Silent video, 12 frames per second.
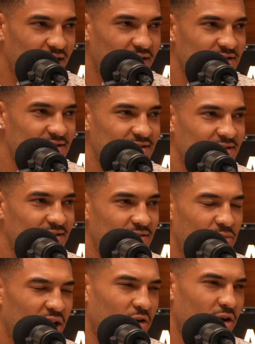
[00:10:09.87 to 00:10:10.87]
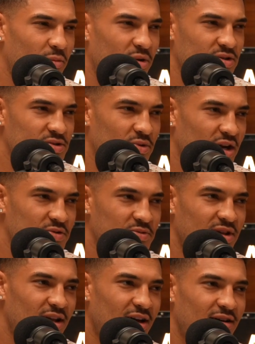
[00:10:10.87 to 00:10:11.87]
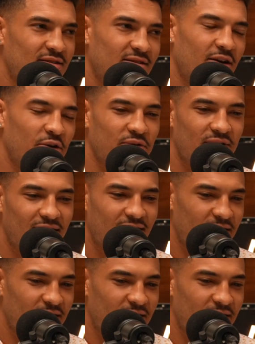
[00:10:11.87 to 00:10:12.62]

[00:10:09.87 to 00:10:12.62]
That was my grandma used to watch me a lot, and I would